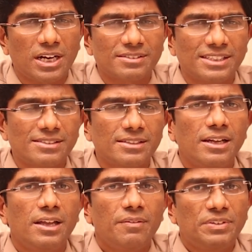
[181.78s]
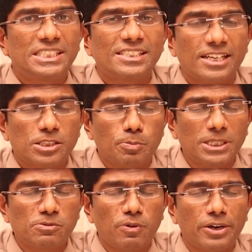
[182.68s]
causes which is
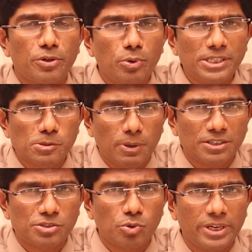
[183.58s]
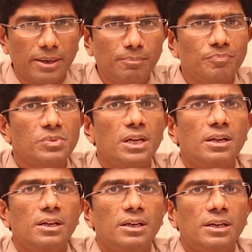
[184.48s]
responsible for urine spot sodium,
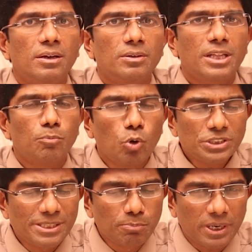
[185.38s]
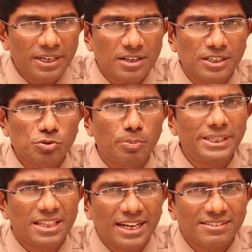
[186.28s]
the most important cause would
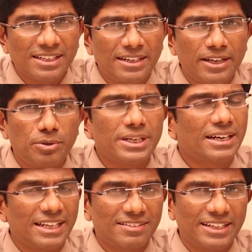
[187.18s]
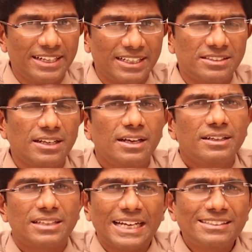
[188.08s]
be thiazide diuretic and SIADH.
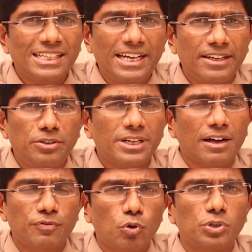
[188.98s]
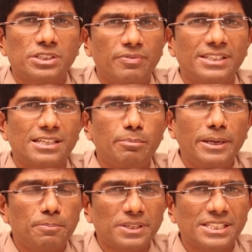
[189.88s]
Thiazide diuretic, of course, when
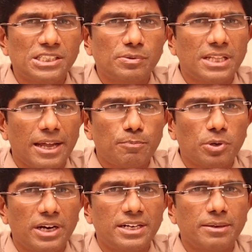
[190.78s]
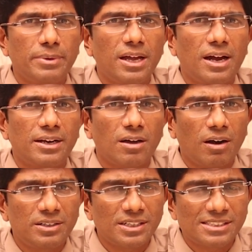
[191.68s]
somebody presents with hyponatremia and
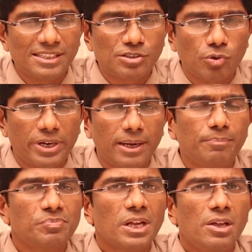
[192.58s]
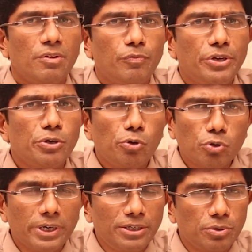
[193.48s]
altered sensorium, when you
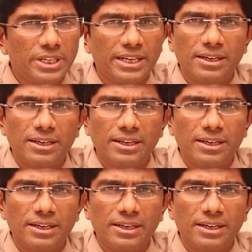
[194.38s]
look into